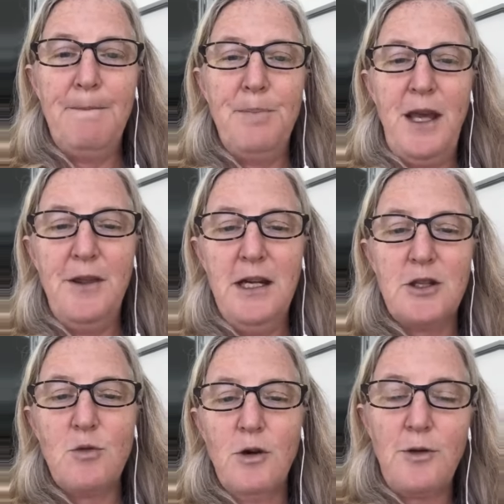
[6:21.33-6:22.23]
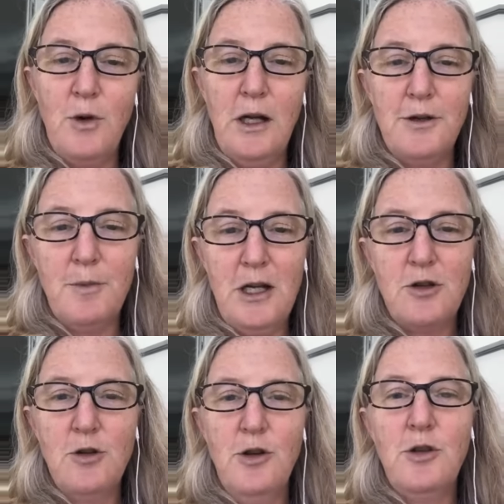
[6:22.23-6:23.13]
I think it's worthwhile to make
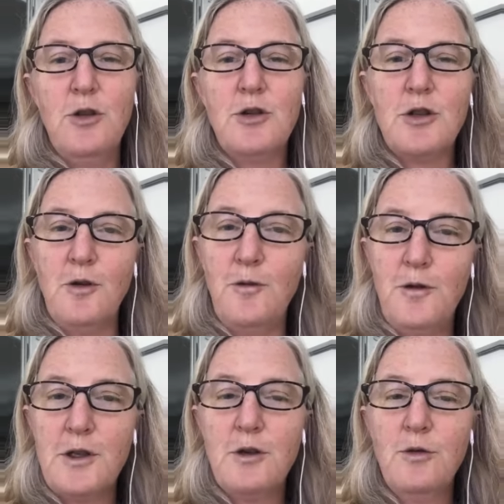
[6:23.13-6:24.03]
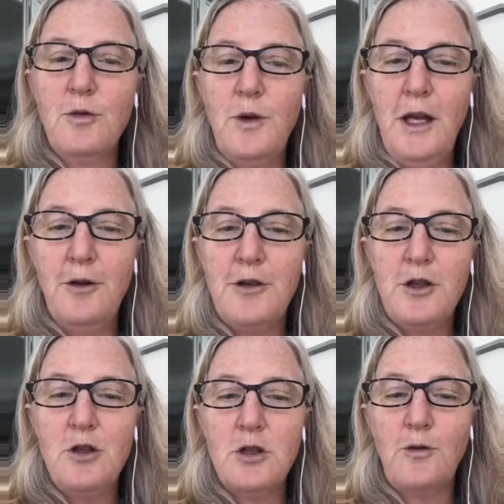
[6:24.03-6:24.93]
sure that there's no physical health
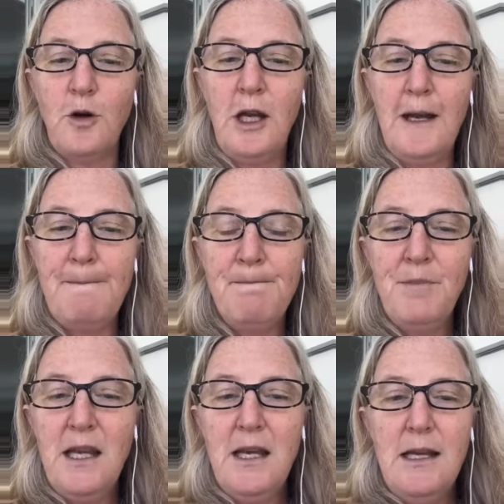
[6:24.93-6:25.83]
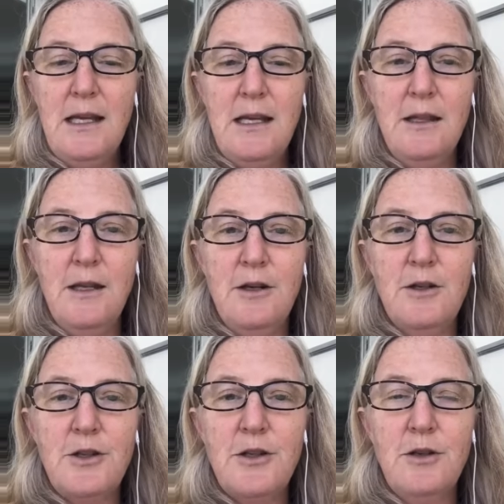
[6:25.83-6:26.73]
issues for him, and then
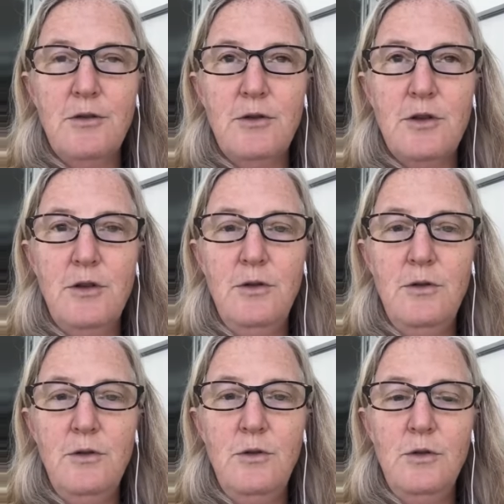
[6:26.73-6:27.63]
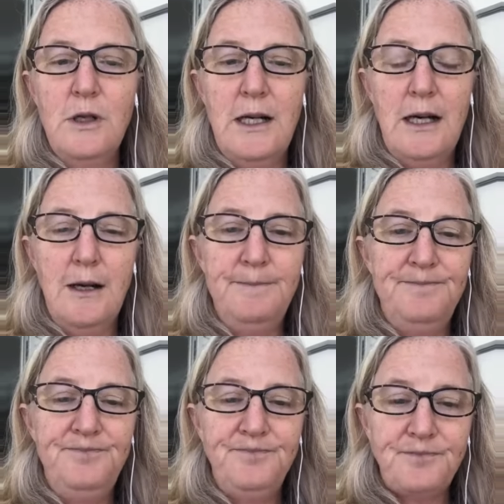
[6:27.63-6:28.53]
also to
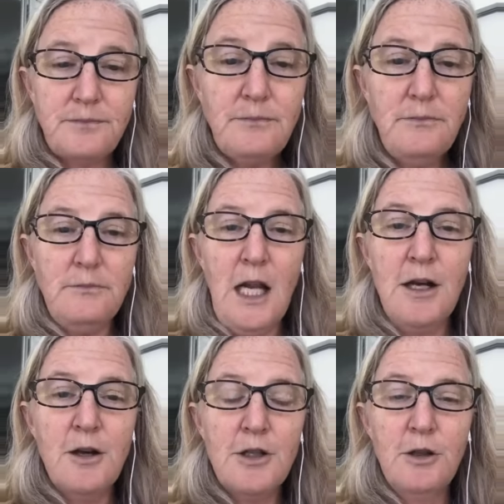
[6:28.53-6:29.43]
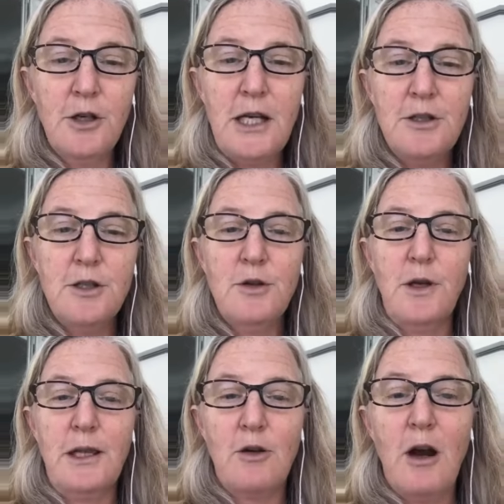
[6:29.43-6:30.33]
to look into
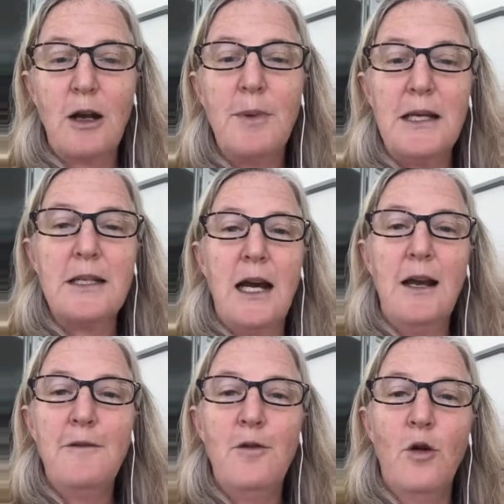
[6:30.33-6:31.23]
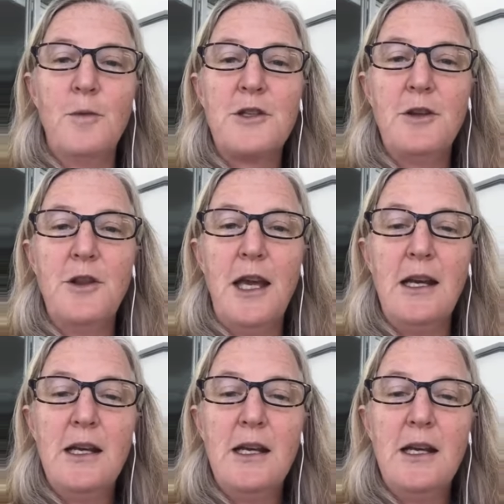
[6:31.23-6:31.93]
doing the CrockPet diet for him so that